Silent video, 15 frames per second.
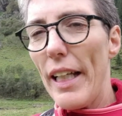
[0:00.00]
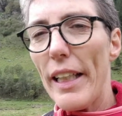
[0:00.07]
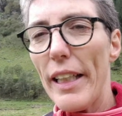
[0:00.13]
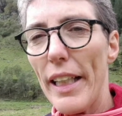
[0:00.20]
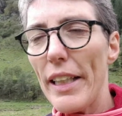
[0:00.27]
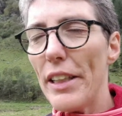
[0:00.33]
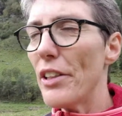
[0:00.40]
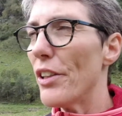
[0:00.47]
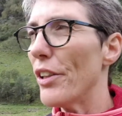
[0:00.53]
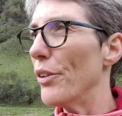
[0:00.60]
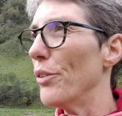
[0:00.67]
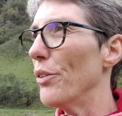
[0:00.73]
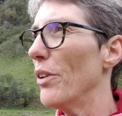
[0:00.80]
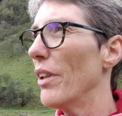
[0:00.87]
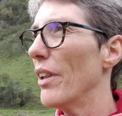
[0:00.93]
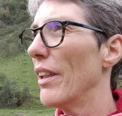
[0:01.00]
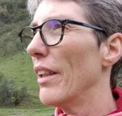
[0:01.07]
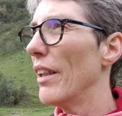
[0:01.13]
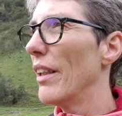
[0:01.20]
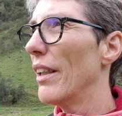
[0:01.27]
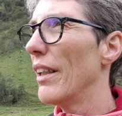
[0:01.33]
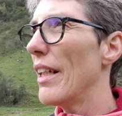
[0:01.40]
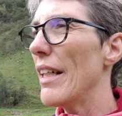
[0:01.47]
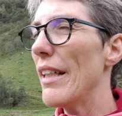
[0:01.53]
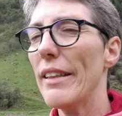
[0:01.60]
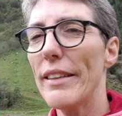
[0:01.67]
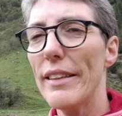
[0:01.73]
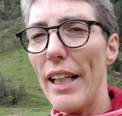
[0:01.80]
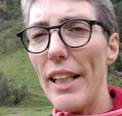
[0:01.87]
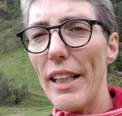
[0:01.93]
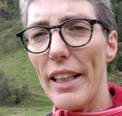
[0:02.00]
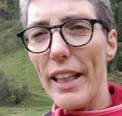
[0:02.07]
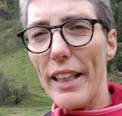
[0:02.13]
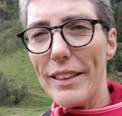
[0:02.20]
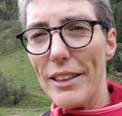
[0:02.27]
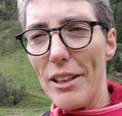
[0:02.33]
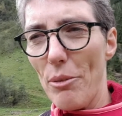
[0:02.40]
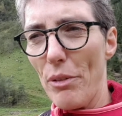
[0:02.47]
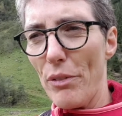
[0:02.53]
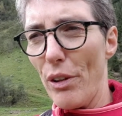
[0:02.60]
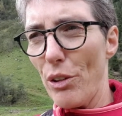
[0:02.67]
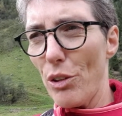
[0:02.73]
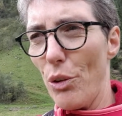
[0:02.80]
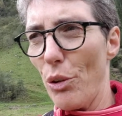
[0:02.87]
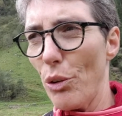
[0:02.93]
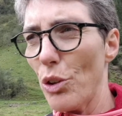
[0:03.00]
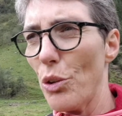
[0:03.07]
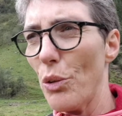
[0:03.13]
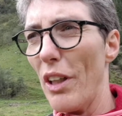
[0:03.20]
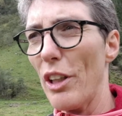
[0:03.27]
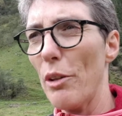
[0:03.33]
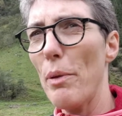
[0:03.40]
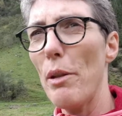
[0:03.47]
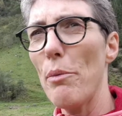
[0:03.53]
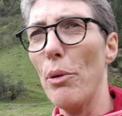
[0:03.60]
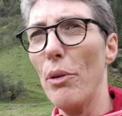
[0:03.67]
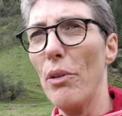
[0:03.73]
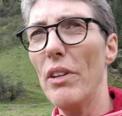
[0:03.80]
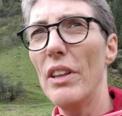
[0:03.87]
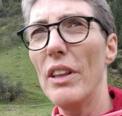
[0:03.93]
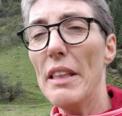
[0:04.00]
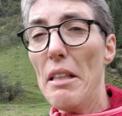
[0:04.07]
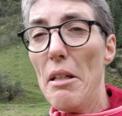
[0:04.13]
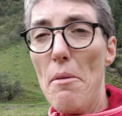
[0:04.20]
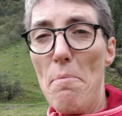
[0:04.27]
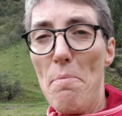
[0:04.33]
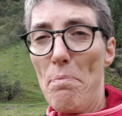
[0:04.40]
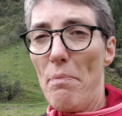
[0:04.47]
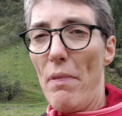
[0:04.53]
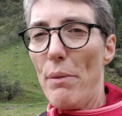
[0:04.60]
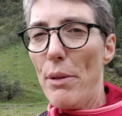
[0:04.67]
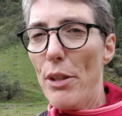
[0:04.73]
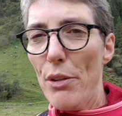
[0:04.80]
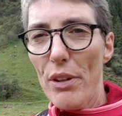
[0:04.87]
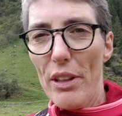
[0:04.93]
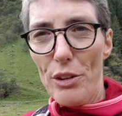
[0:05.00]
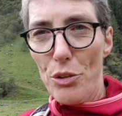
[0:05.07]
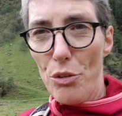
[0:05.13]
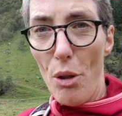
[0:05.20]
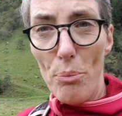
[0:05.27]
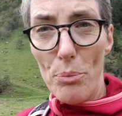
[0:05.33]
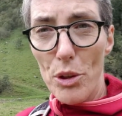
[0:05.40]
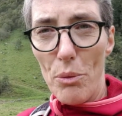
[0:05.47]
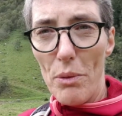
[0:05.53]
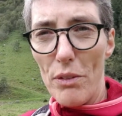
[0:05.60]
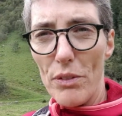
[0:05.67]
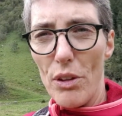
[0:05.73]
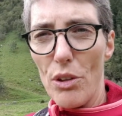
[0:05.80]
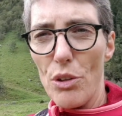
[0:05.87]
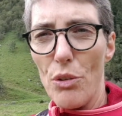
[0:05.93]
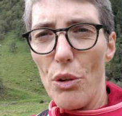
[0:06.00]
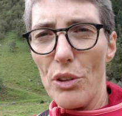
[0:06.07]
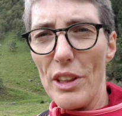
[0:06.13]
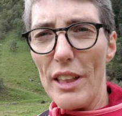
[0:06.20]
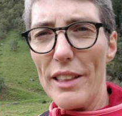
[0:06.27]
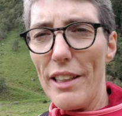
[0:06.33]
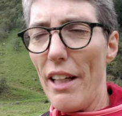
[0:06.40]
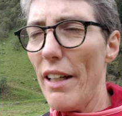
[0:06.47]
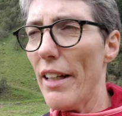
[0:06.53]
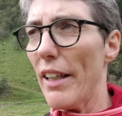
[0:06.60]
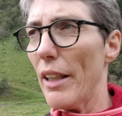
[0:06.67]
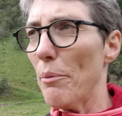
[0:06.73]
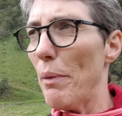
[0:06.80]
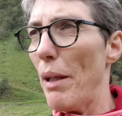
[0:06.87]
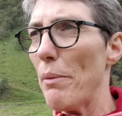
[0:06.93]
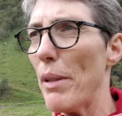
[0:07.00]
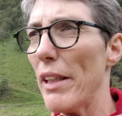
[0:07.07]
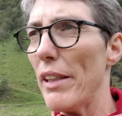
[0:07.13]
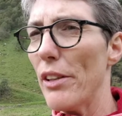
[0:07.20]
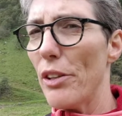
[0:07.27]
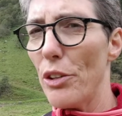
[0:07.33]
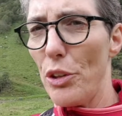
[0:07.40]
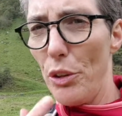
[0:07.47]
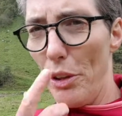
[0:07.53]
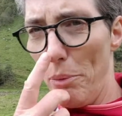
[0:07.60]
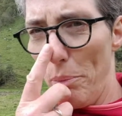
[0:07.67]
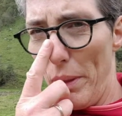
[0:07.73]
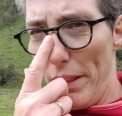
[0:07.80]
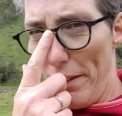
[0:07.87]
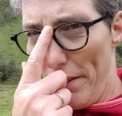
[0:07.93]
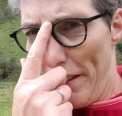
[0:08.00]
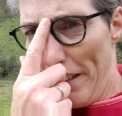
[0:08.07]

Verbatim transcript: can you delegate some of those roles to other people? Maybe you can drop some of those roles entirely. Maybe you shouldn't be,